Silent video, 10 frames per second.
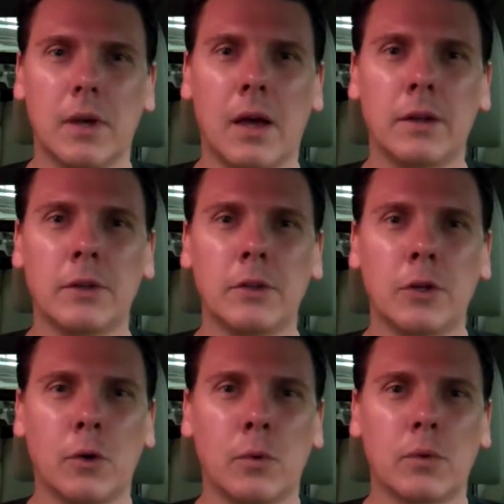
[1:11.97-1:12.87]
And,
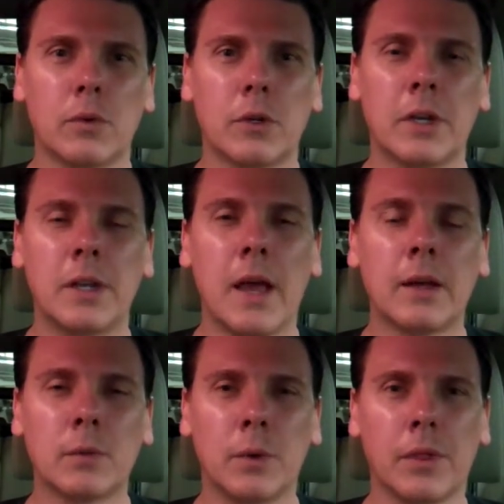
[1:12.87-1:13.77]

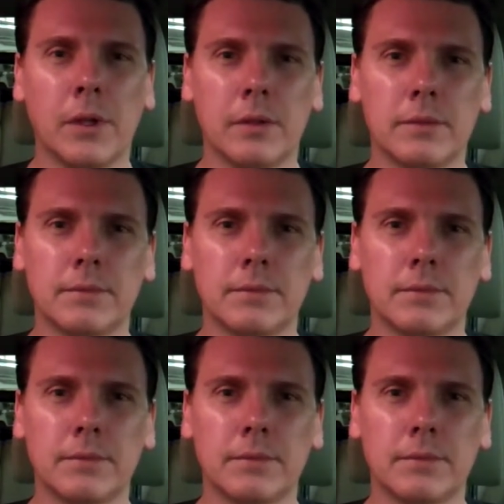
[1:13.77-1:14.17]
connect with it.